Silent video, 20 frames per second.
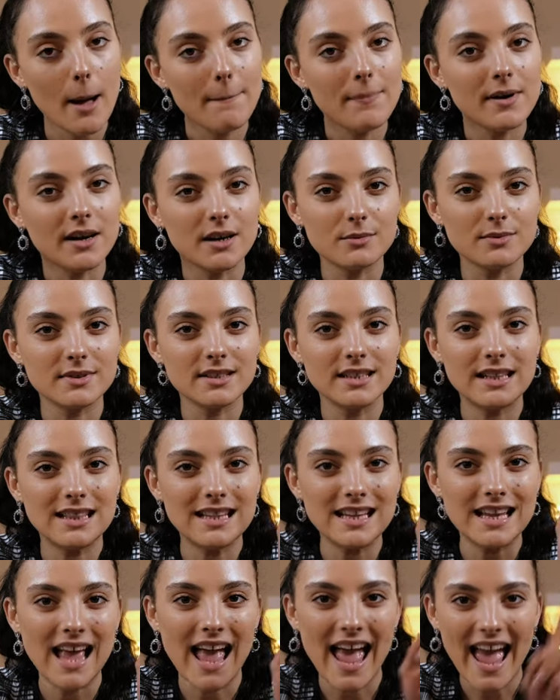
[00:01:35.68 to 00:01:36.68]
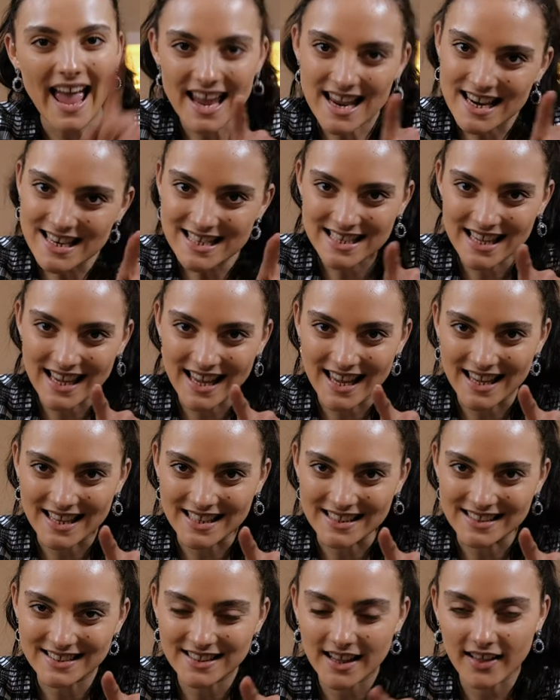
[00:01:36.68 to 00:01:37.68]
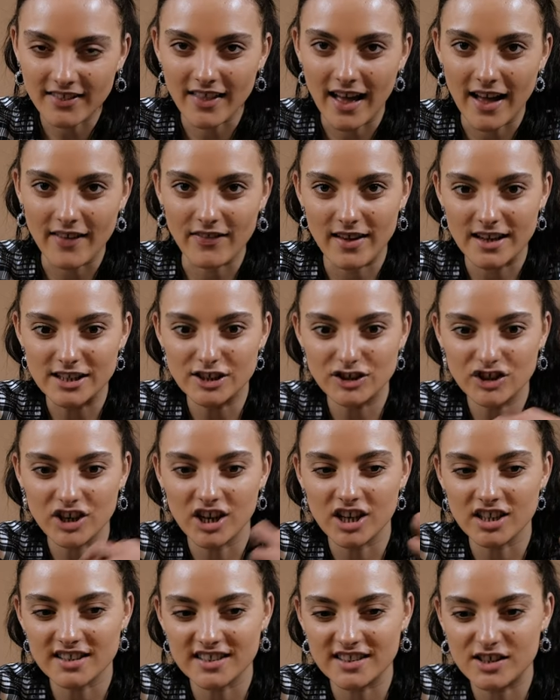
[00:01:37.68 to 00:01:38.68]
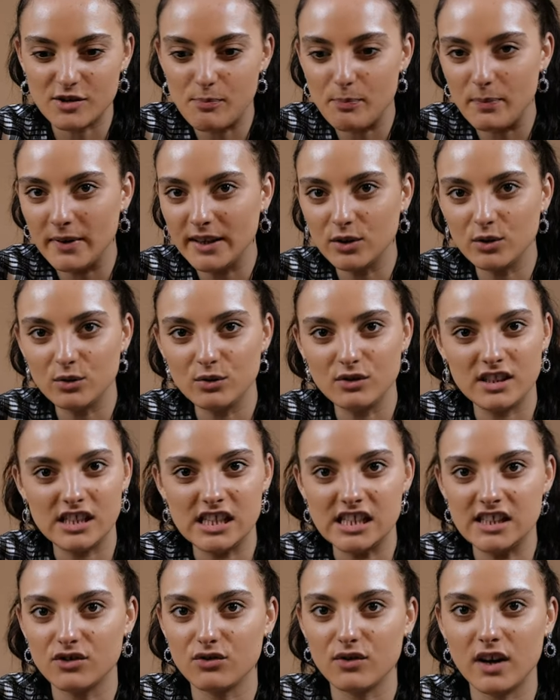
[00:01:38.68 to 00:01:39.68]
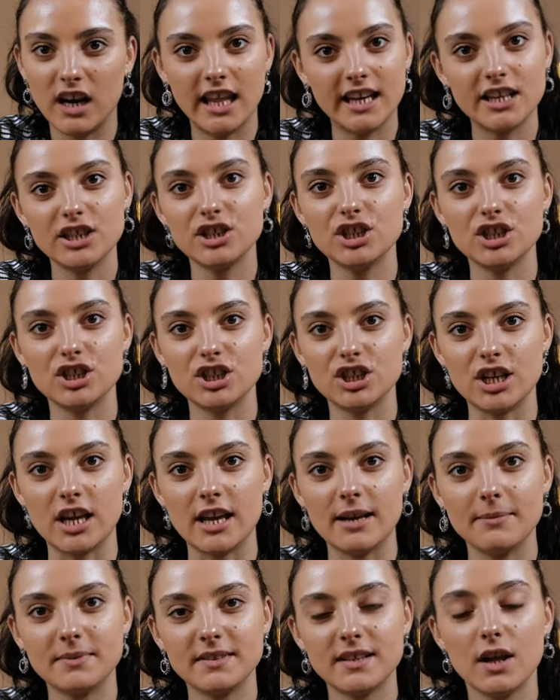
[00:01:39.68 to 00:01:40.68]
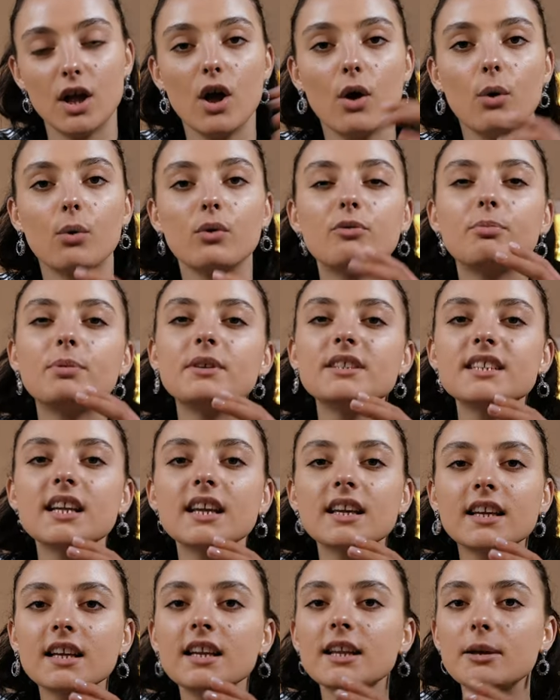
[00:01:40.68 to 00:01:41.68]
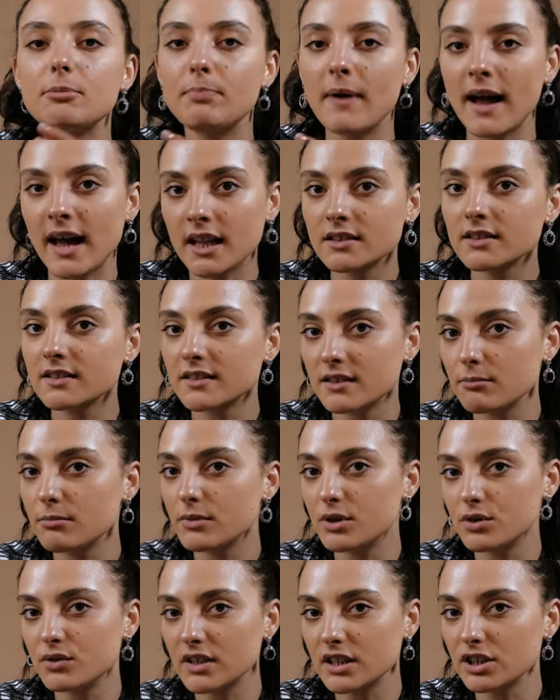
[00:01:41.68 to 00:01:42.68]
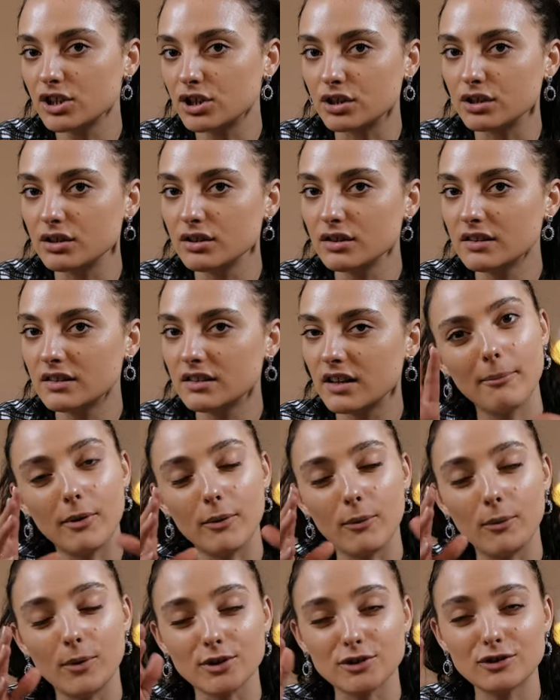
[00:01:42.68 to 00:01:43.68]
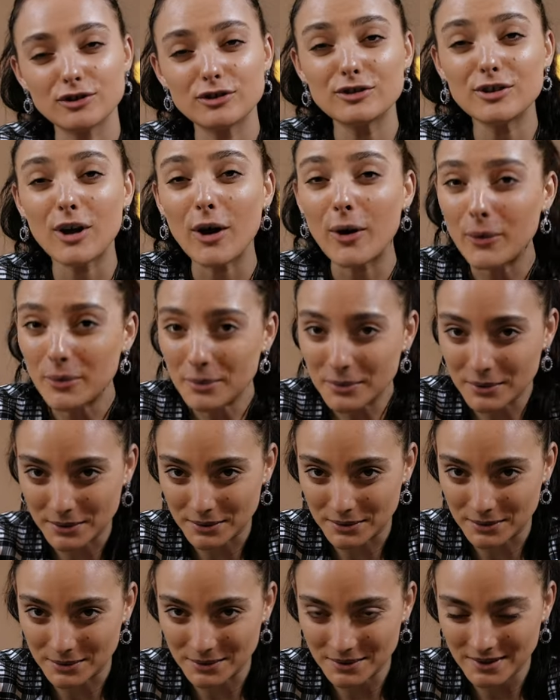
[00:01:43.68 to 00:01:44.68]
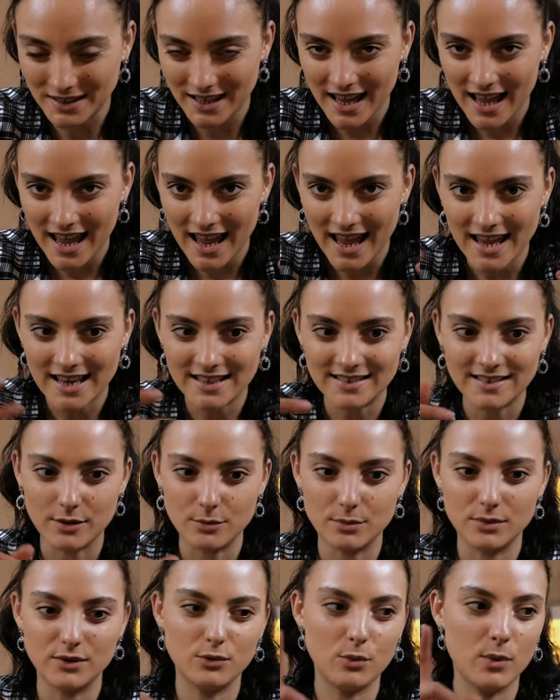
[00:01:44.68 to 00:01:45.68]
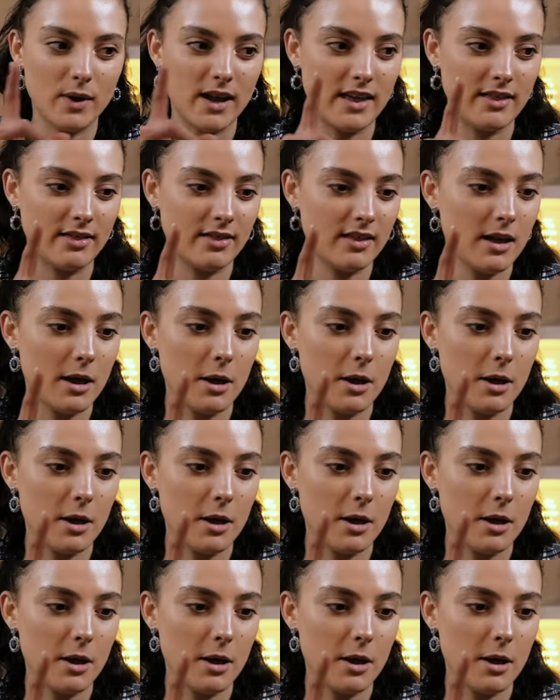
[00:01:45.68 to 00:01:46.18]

but it was in the 80s that they started to build these relationships with particularly bands and musicians. But what's so cool is it was with